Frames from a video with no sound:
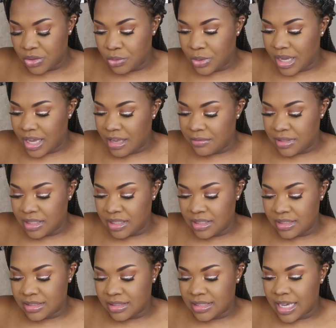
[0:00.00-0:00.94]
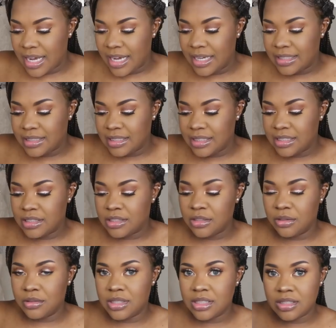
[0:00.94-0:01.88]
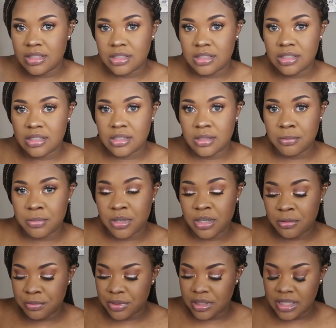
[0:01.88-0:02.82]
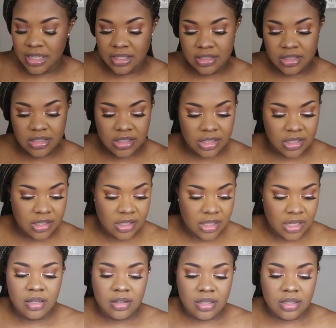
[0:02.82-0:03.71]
Do I have any anxiety? So this is just a birth plan sheet.